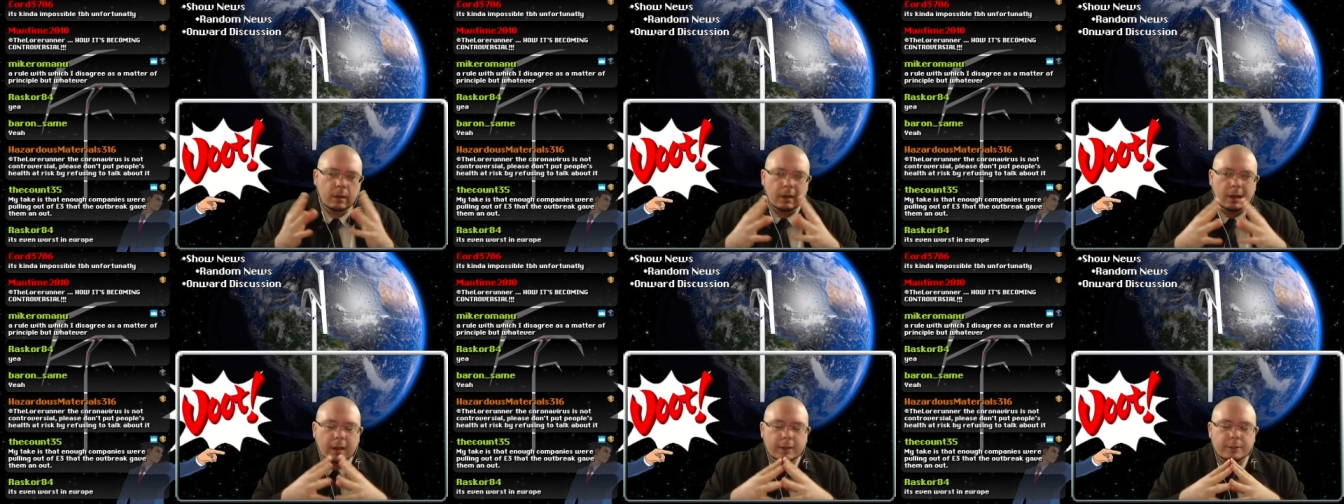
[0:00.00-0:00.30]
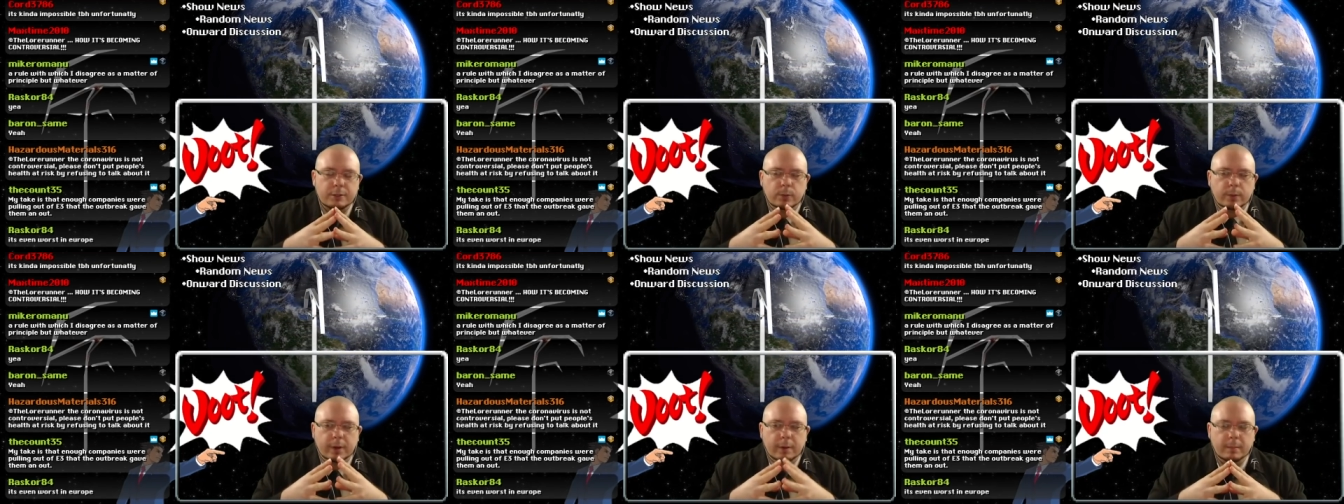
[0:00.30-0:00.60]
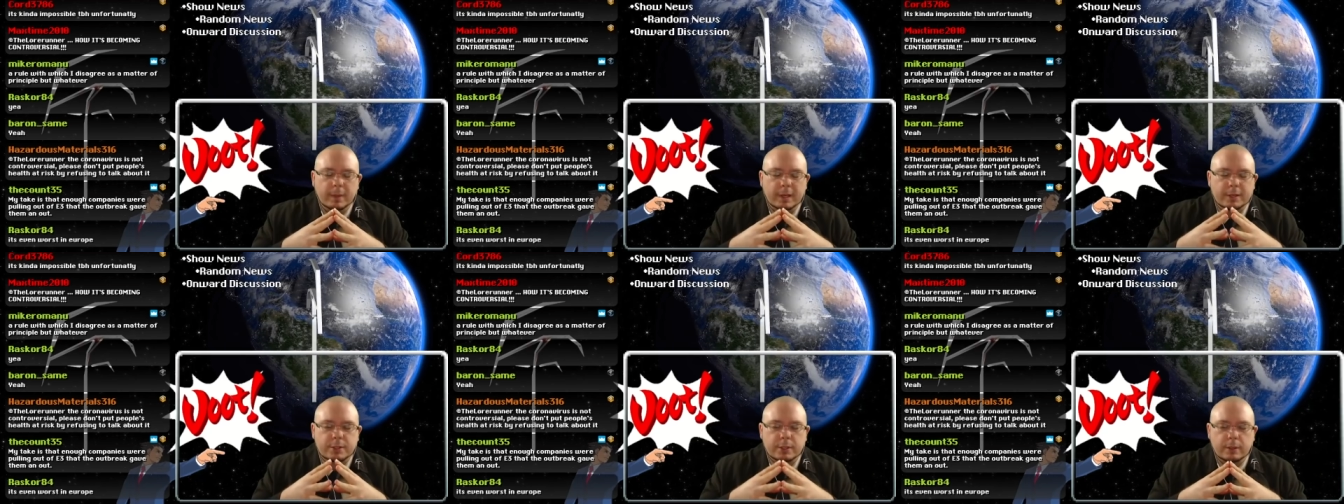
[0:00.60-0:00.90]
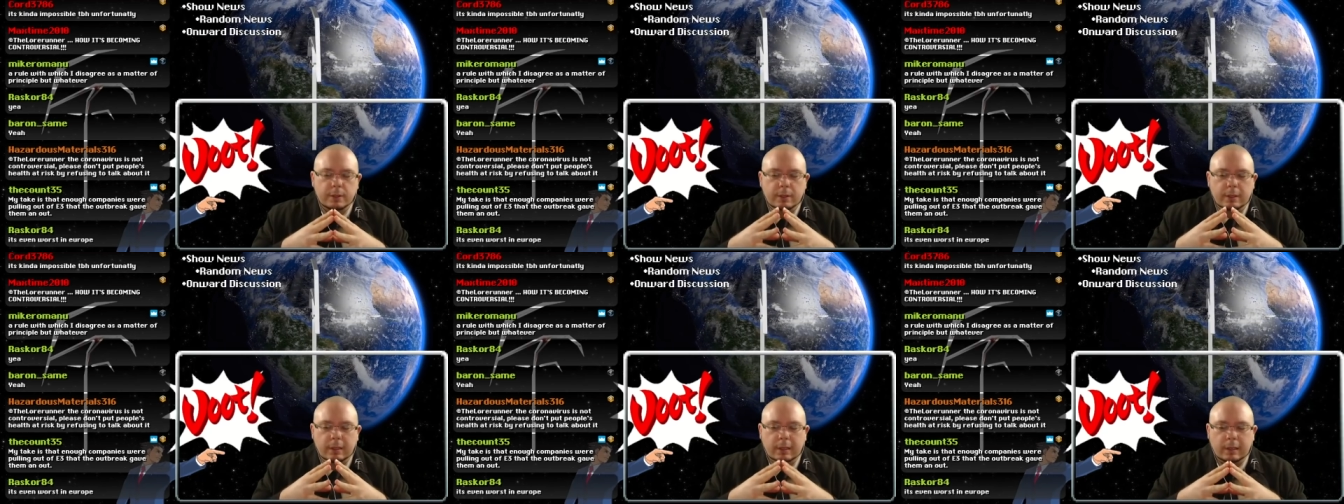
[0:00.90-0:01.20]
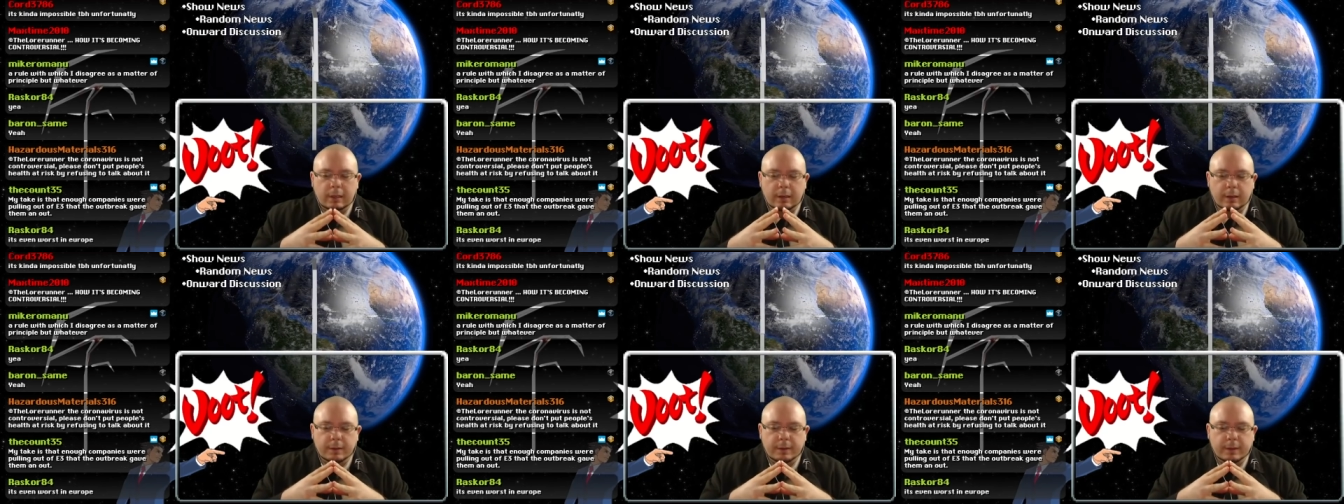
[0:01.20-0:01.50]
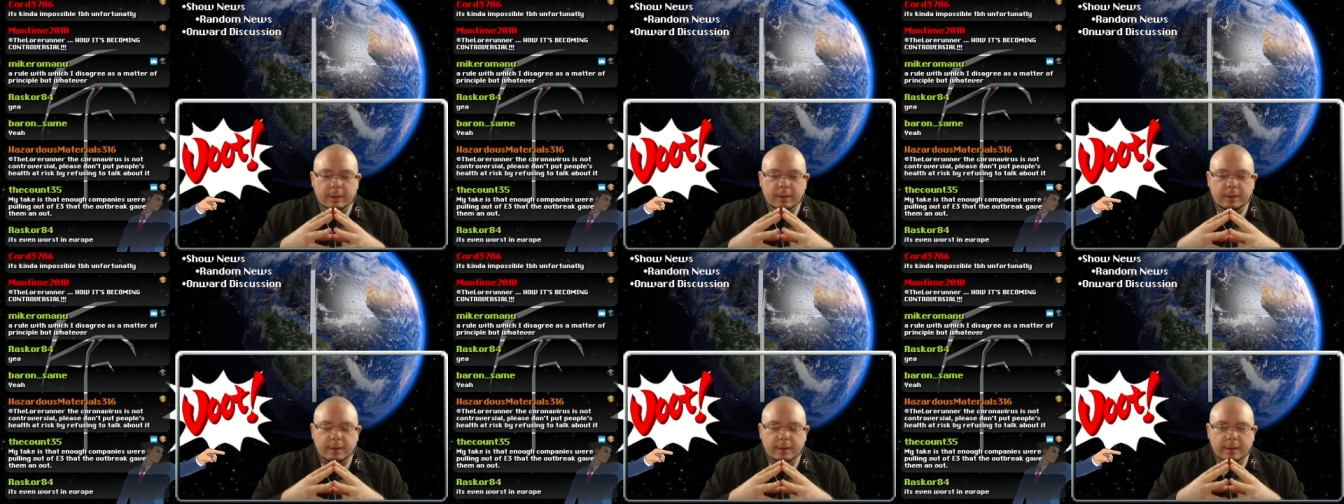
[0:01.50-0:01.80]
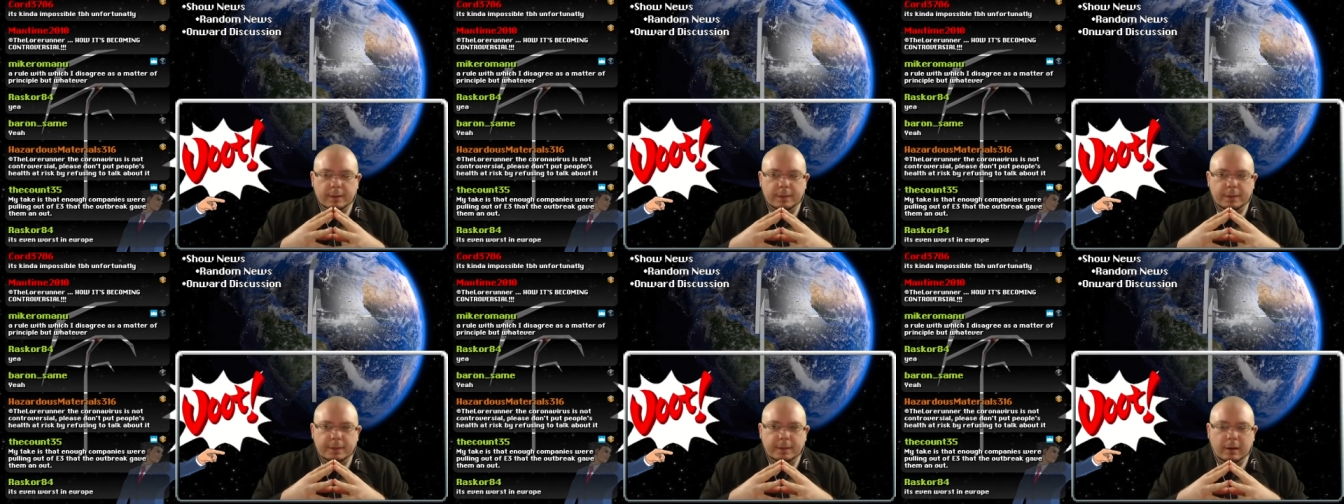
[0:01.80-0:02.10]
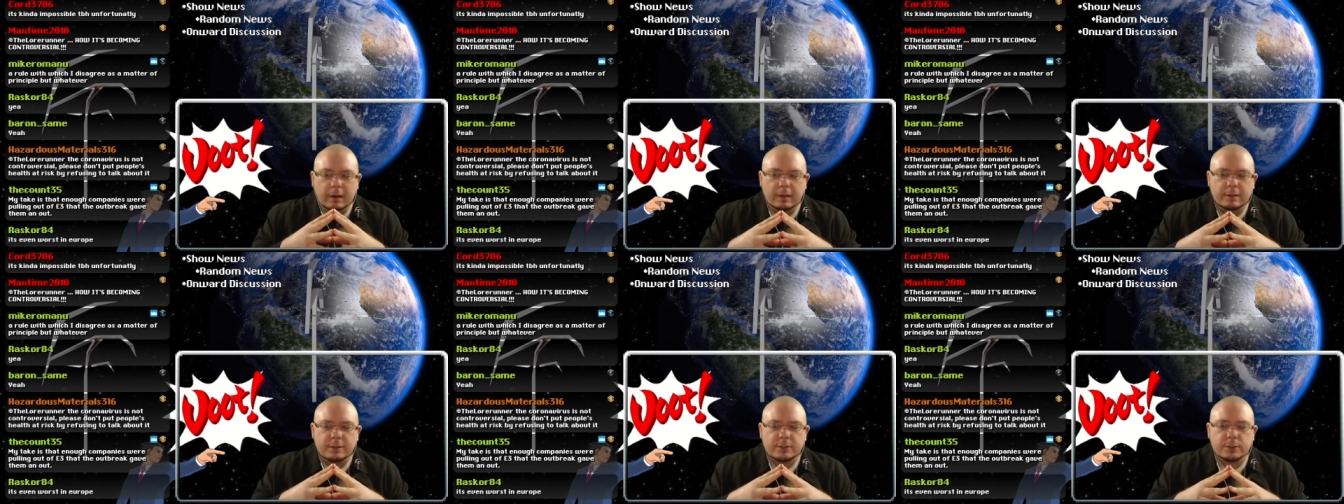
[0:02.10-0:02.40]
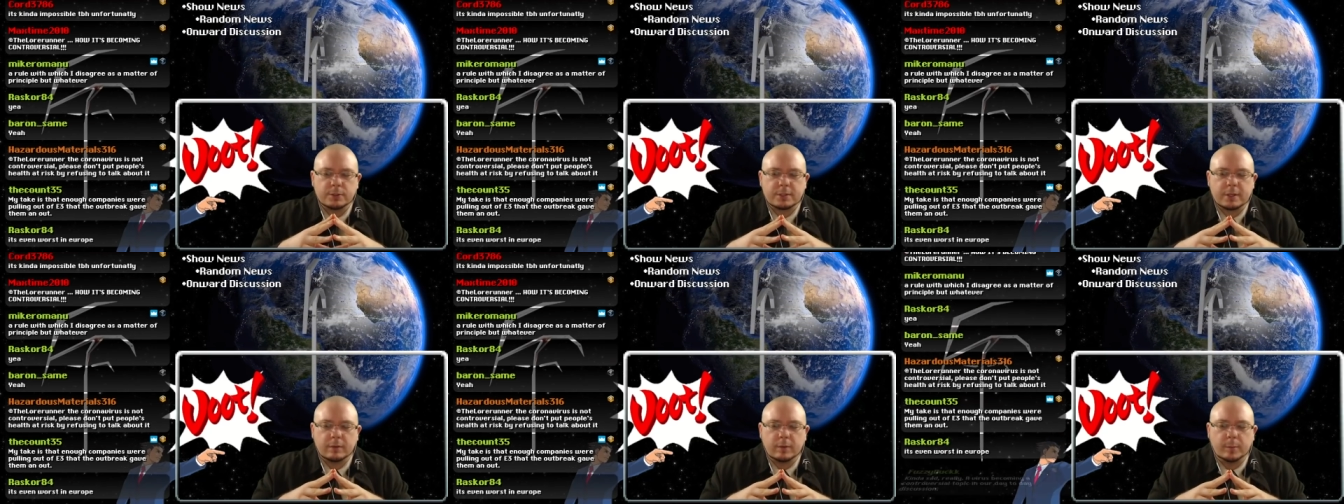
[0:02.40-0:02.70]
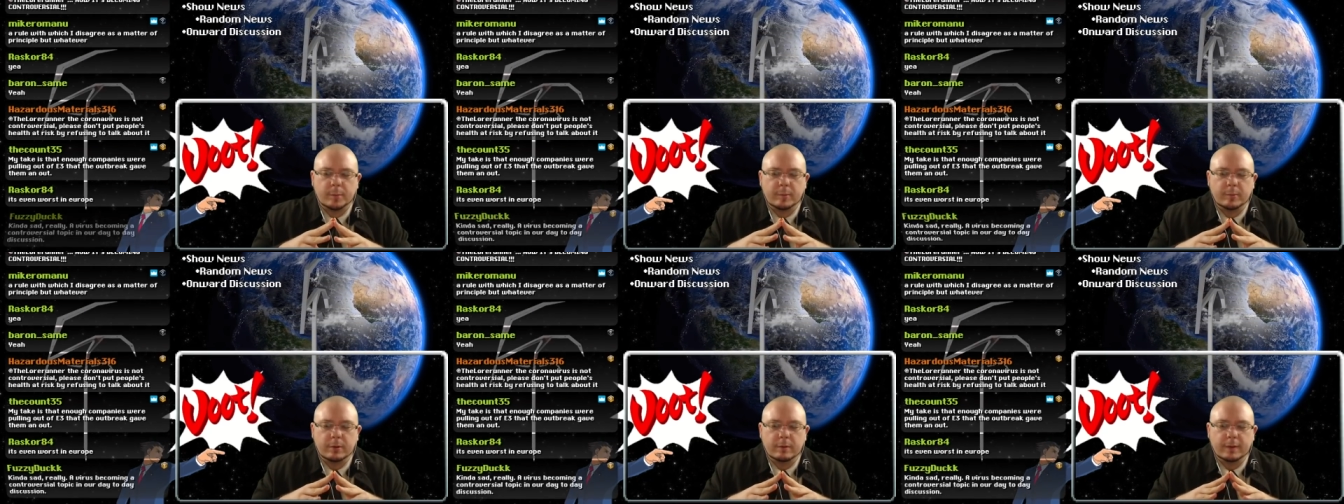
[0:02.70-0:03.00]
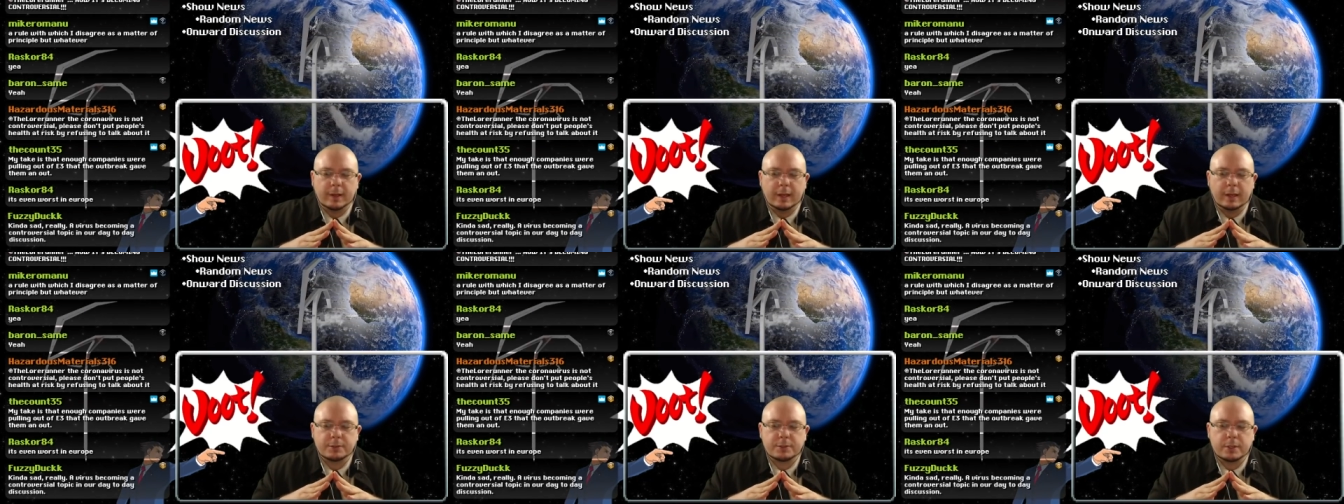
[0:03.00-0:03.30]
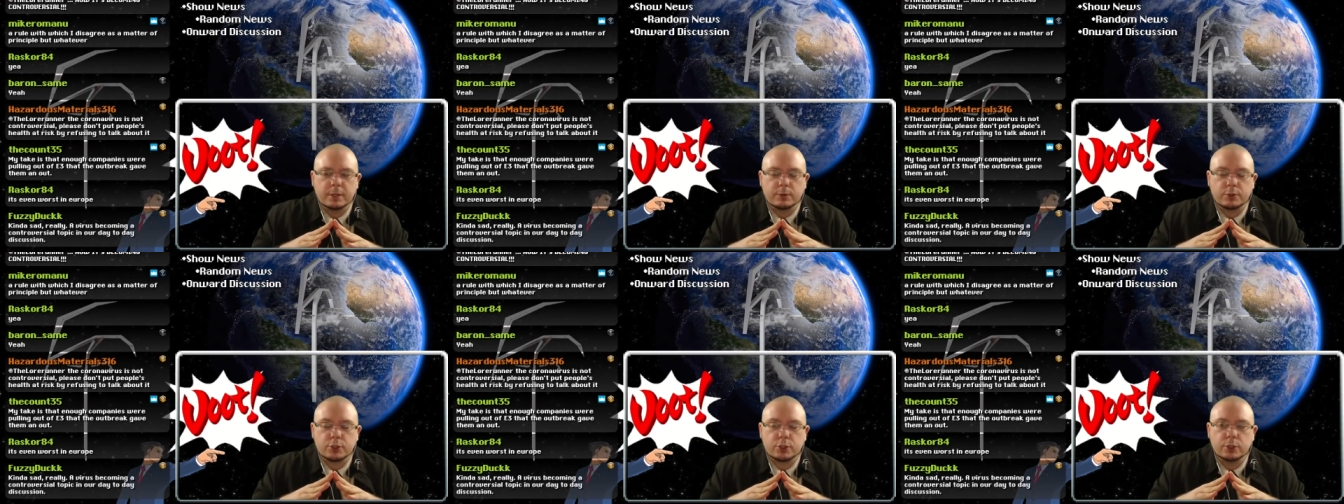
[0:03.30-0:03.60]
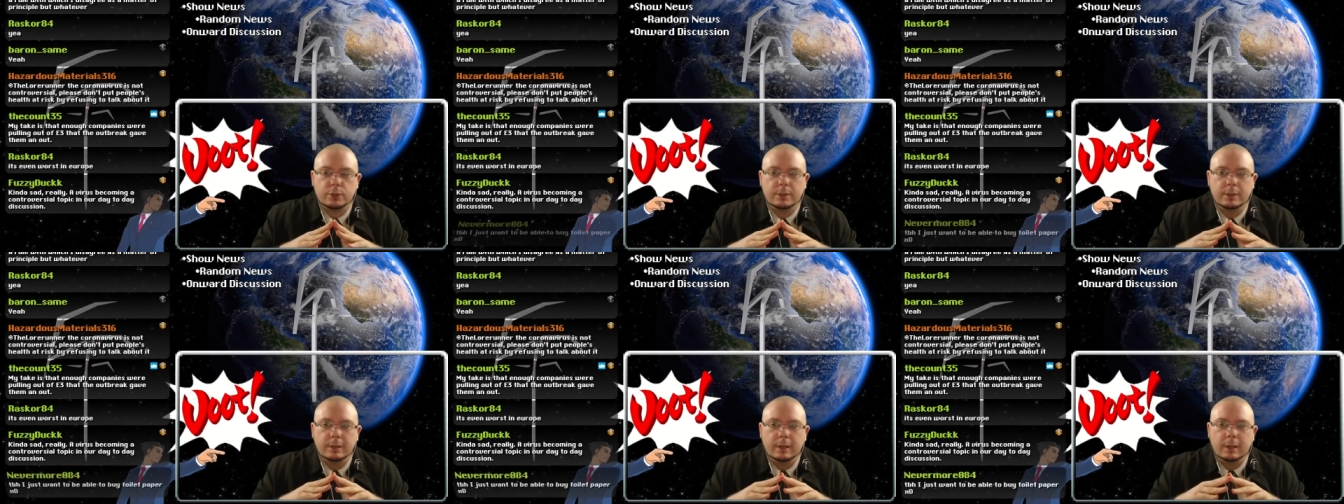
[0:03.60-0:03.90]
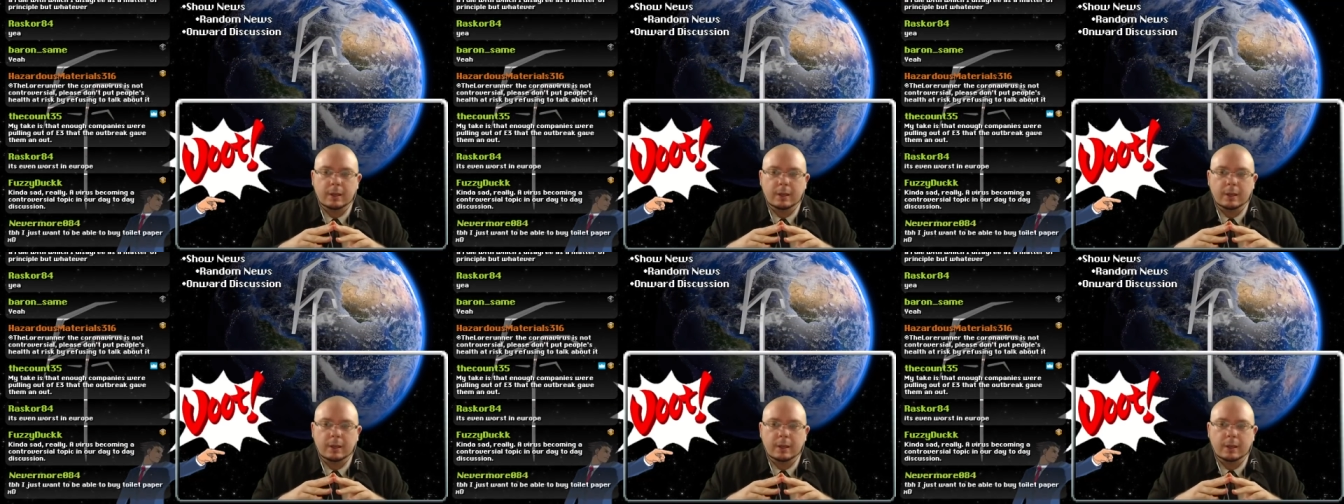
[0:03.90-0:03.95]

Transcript: I do want to mention the thought. So several people have asked, should...